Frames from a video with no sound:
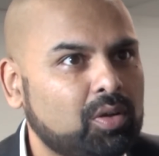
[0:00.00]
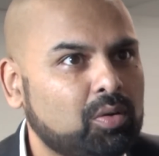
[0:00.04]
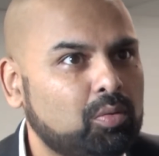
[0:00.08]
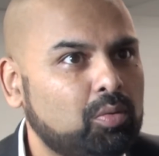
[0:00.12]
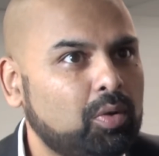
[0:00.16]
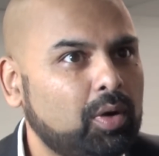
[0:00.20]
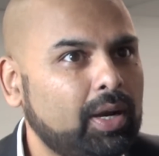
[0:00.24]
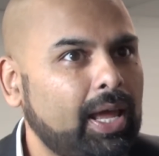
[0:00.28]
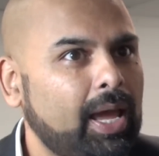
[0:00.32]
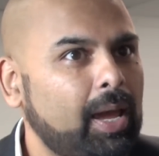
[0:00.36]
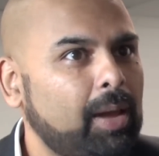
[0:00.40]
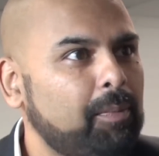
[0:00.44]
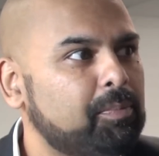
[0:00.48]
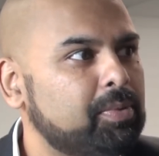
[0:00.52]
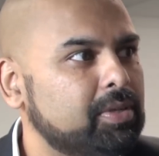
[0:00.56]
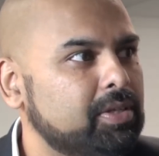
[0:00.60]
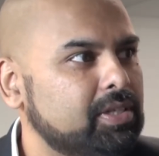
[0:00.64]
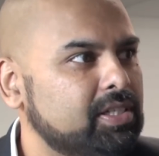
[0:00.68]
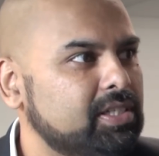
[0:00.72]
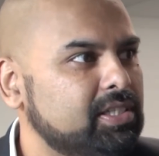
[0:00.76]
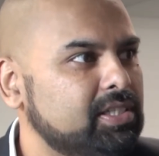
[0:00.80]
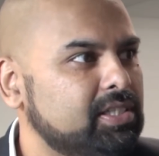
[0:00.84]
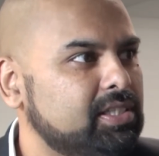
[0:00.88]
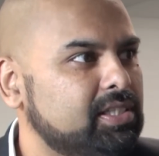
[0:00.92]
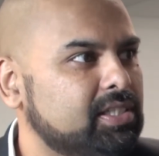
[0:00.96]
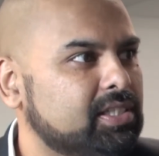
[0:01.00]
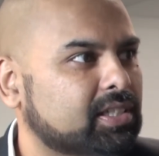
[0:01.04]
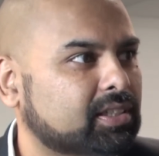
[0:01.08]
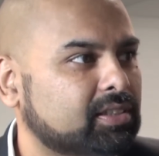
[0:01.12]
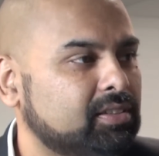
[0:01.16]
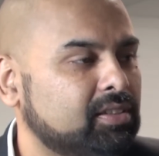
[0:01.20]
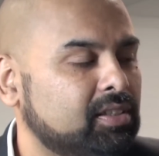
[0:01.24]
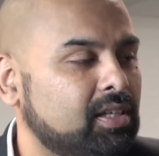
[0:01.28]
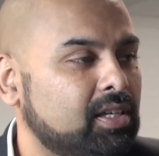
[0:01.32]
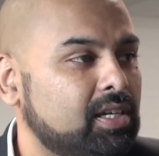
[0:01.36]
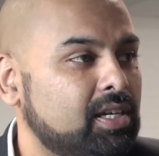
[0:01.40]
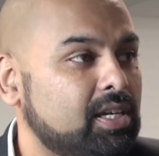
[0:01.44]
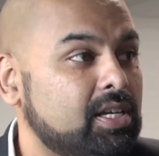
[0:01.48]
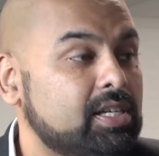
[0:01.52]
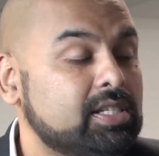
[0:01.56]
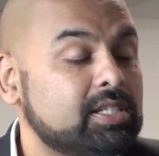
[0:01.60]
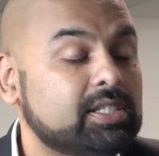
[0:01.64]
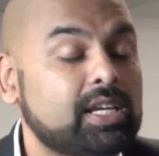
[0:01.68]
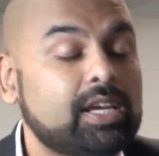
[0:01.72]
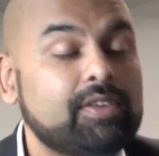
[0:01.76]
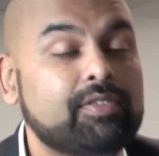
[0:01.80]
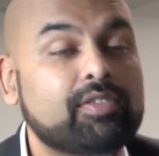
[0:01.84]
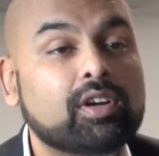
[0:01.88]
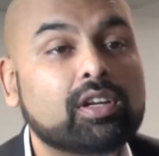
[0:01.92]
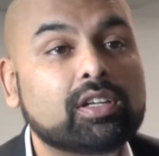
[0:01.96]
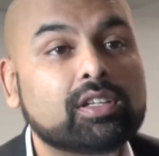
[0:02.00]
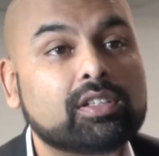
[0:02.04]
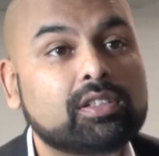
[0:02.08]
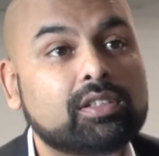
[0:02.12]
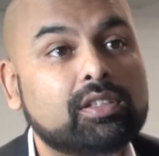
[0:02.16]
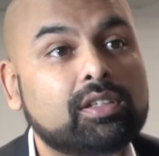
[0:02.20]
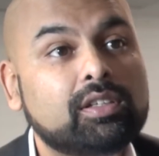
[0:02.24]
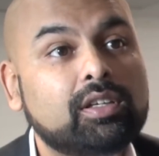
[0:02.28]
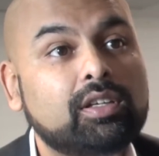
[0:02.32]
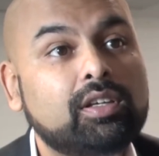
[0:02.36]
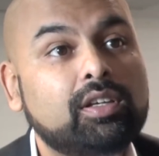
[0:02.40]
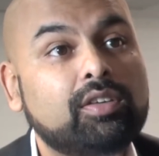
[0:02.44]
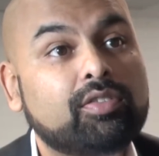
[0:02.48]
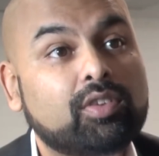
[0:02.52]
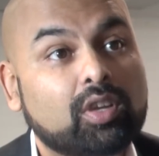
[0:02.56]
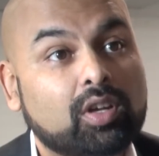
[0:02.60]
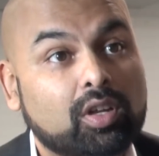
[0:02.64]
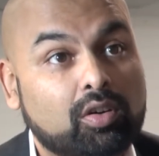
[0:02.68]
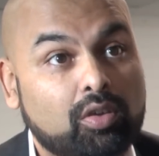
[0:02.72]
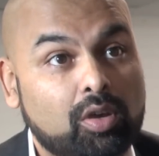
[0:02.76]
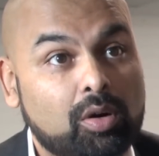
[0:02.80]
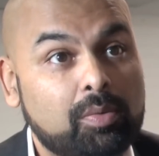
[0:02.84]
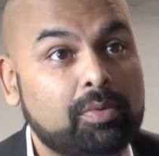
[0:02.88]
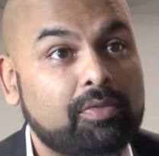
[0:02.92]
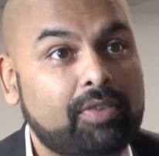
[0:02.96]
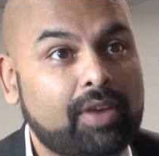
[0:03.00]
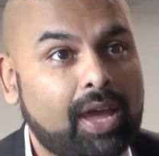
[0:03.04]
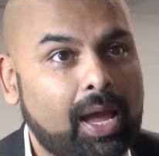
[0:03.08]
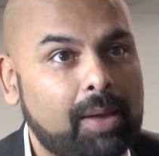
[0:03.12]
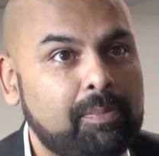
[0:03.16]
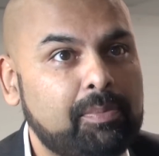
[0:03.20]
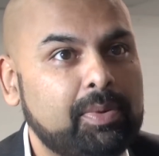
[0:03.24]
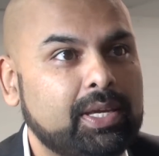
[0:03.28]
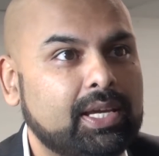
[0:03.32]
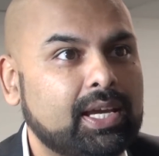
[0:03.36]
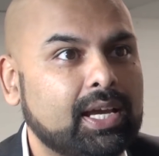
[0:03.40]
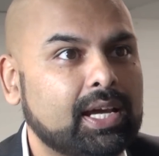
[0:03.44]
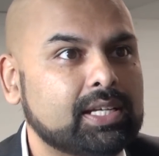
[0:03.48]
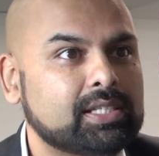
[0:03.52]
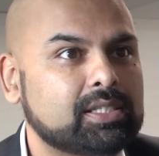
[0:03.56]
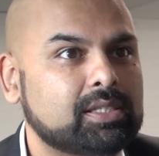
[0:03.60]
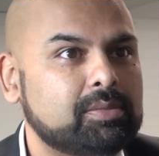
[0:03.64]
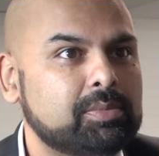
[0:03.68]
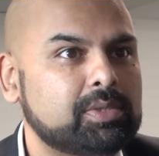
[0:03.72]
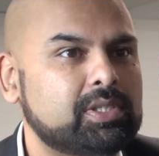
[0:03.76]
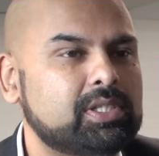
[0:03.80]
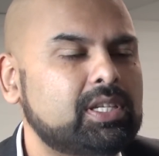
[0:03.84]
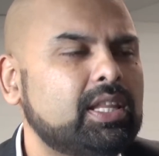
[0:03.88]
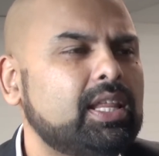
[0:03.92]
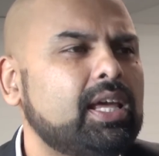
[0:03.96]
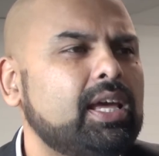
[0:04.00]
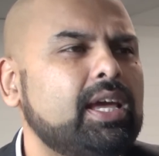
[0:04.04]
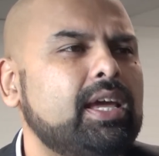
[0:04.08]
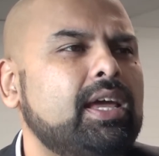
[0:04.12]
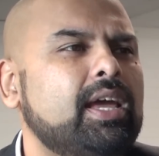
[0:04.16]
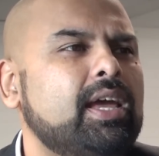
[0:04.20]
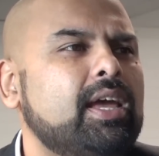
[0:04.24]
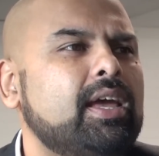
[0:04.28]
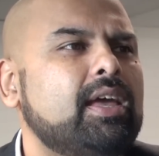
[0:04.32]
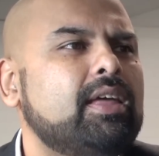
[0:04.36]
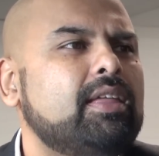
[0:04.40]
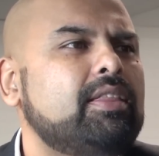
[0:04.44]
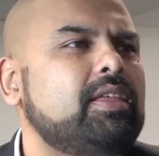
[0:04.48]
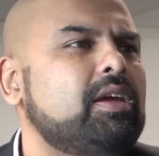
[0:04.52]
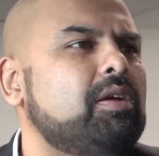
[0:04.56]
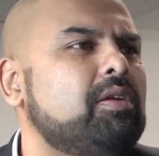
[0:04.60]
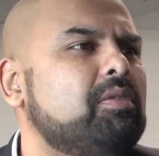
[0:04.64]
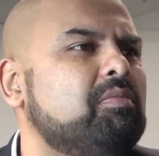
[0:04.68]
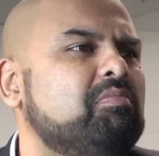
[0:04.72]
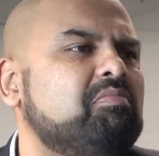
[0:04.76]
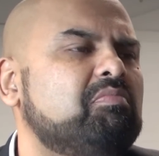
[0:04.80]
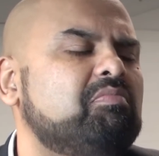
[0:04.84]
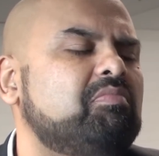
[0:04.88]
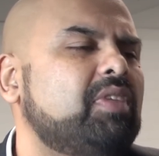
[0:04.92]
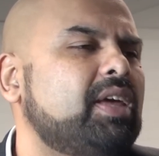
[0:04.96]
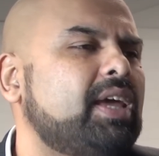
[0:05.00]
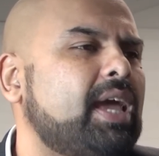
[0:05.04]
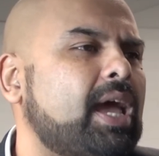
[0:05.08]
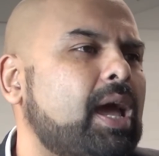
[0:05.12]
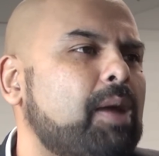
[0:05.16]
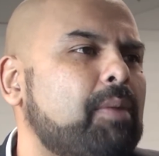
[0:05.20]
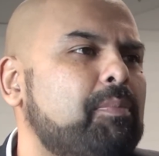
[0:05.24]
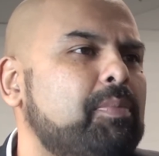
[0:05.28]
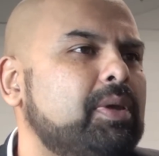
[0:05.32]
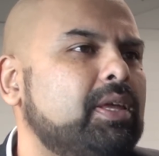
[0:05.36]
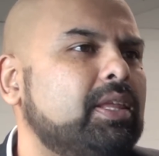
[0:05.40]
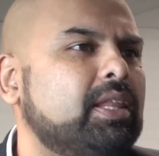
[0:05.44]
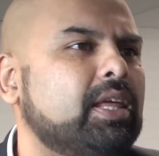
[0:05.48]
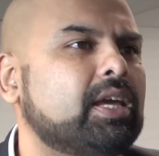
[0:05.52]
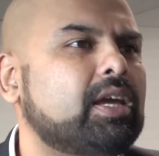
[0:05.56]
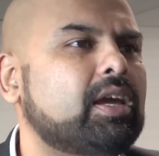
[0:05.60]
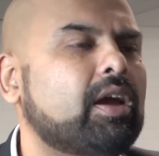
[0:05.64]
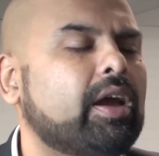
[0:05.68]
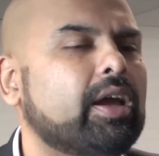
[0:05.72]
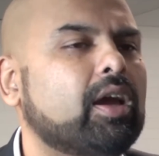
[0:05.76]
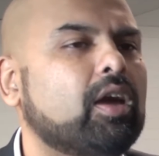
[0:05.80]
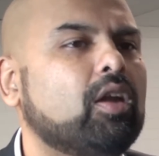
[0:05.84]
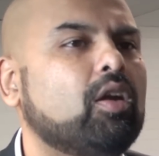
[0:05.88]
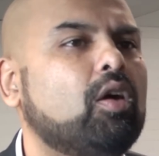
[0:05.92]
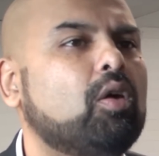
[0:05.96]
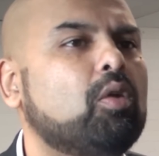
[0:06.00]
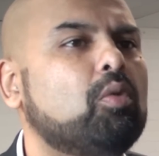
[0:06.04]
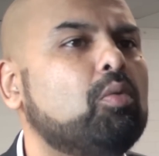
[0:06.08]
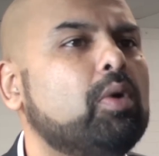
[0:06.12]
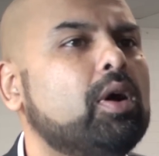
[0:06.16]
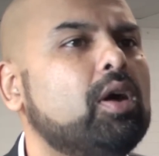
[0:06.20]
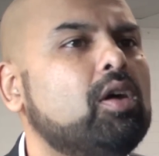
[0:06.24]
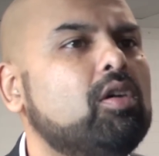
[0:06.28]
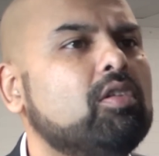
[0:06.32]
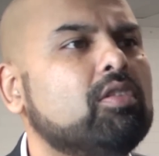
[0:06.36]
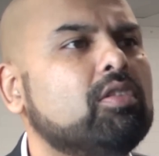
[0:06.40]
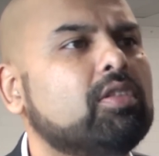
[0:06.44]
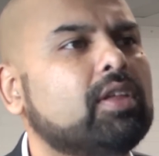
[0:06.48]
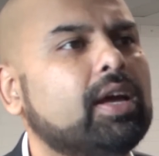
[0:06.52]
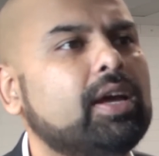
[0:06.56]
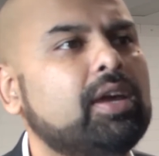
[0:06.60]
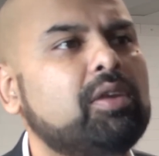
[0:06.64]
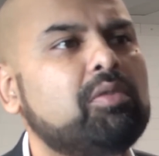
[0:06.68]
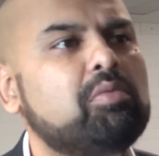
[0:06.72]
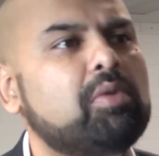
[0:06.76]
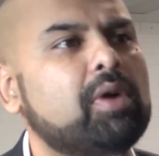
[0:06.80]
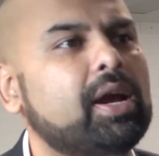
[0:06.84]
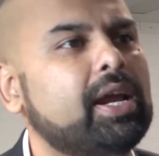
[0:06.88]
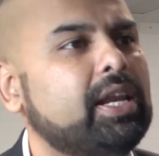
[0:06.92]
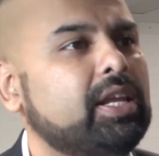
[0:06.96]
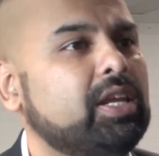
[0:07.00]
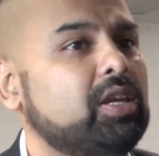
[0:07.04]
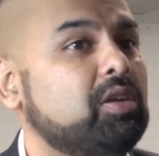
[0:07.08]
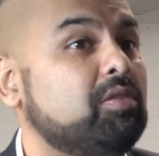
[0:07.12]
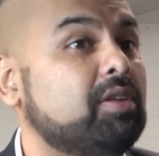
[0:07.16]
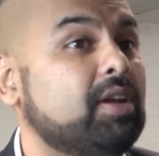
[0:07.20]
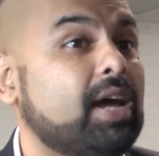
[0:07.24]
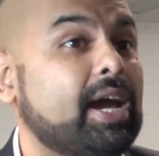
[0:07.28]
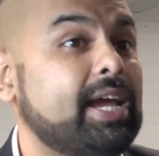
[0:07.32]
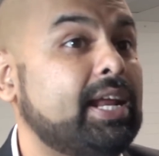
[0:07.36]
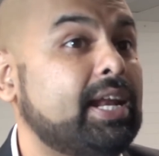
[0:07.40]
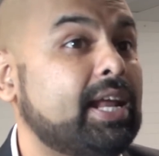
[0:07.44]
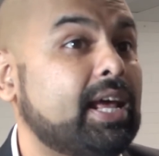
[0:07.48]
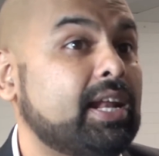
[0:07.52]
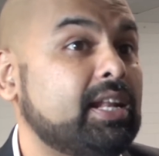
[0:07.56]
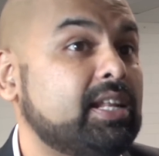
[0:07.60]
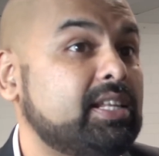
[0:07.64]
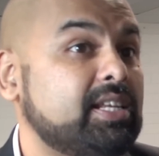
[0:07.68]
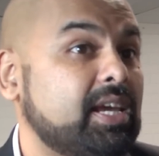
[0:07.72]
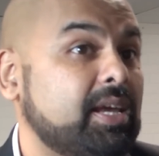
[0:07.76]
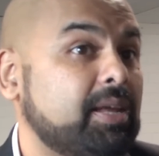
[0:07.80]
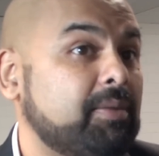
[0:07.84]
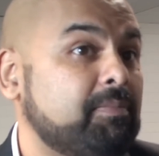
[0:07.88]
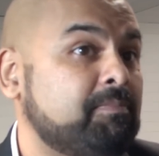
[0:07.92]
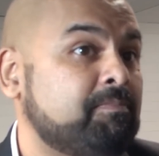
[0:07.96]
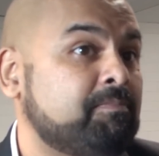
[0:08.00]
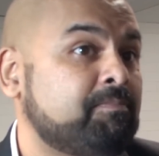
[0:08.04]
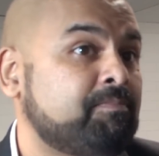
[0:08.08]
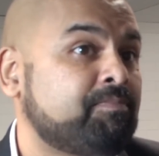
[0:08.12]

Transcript: what happens, say you've got a group of happy customers. So they're happy, they're going along well, they're rating you an 8 out of 10.